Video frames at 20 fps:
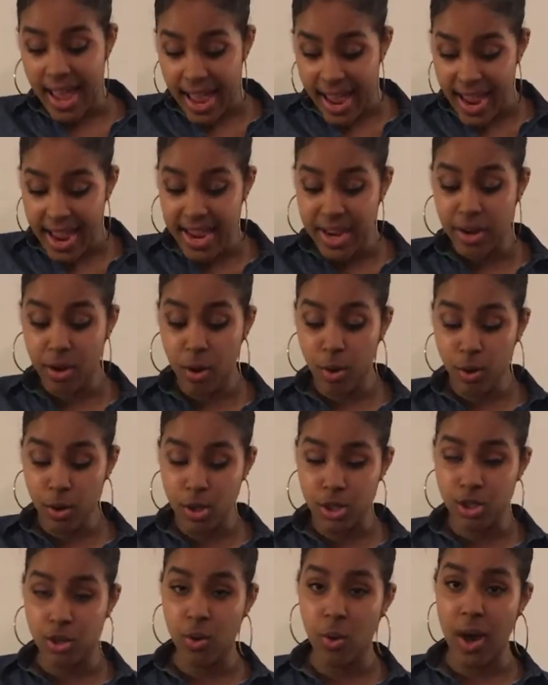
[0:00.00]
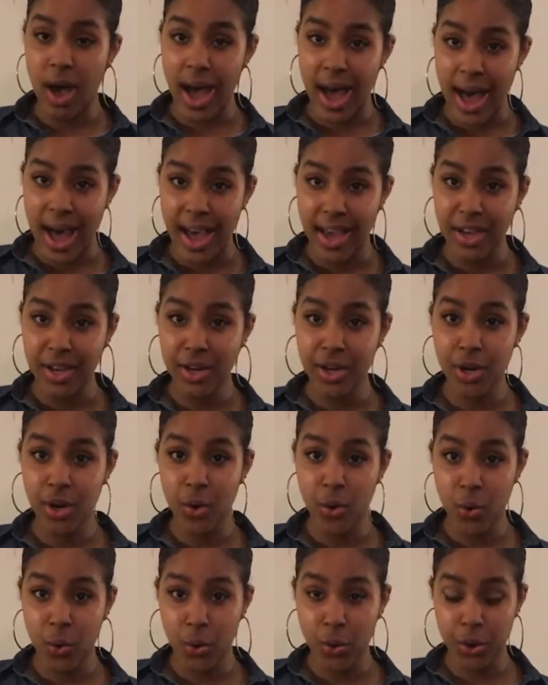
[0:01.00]
and also
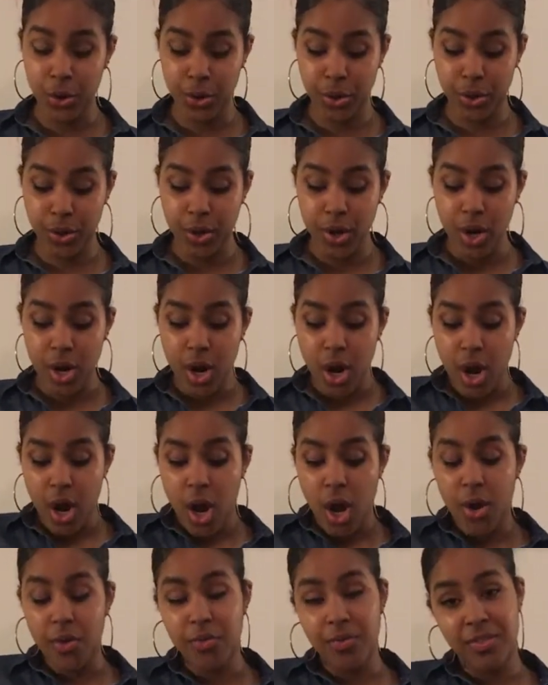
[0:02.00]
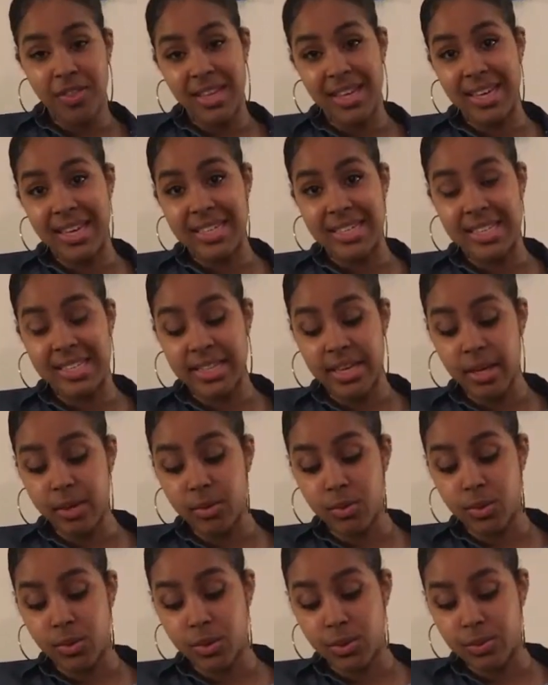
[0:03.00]
higher order of thinking
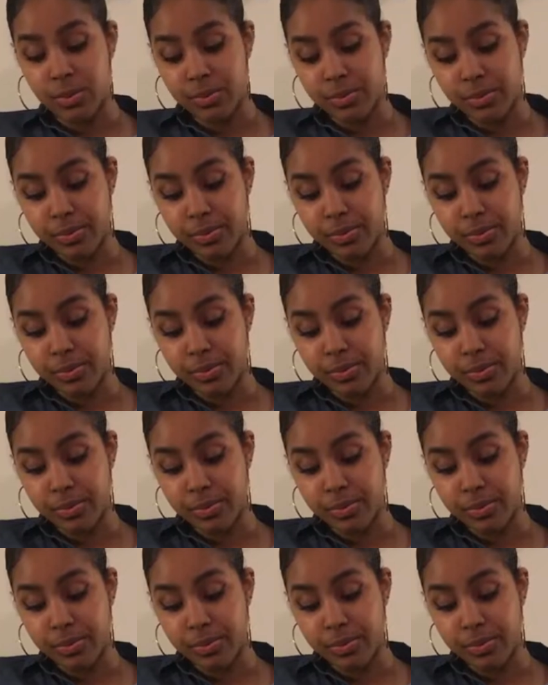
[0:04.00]
skills.